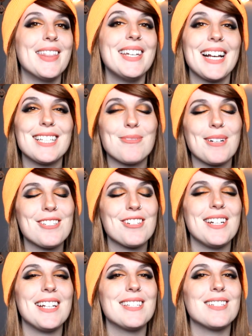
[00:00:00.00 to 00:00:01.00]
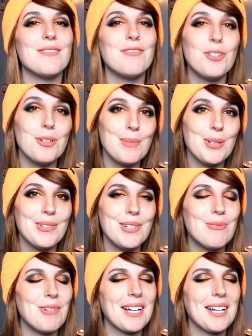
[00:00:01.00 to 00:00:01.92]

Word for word: The next question is full moon.